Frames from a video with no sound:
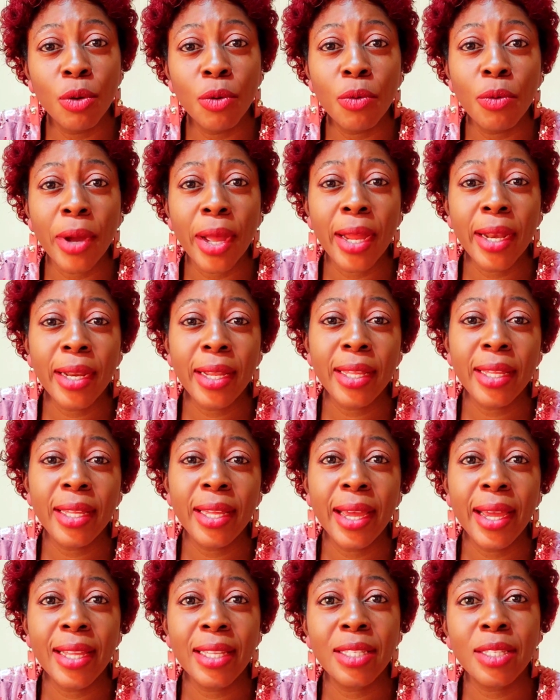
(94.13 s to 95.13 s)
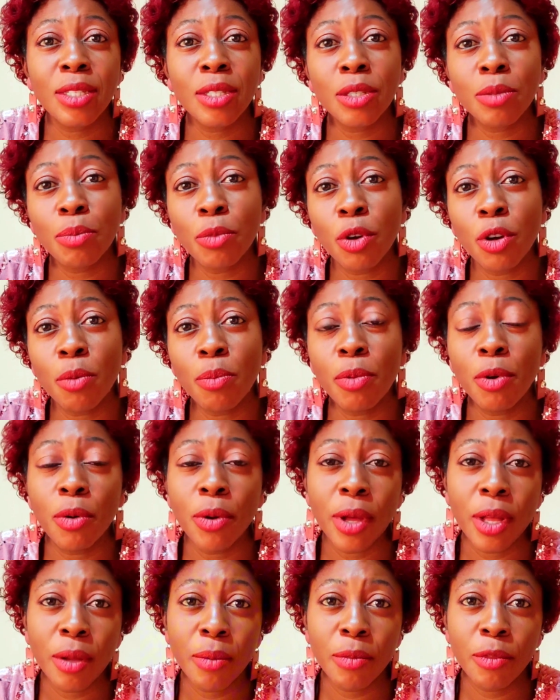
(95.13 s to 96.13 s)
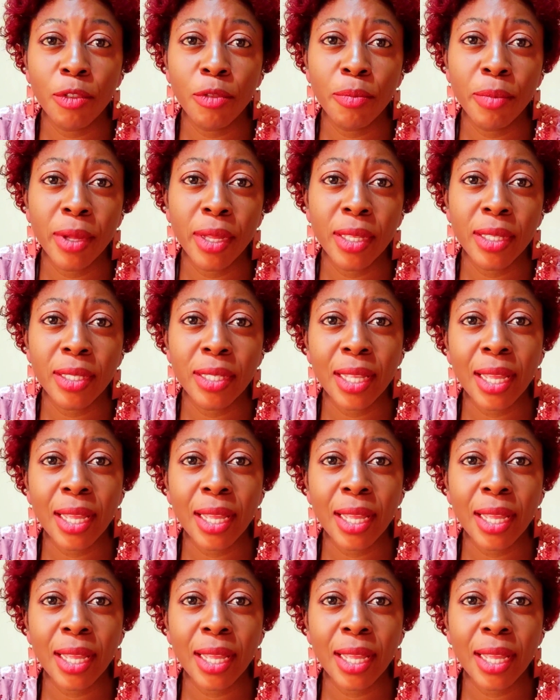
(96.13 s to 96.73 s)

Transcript: When he gets small bowel movement,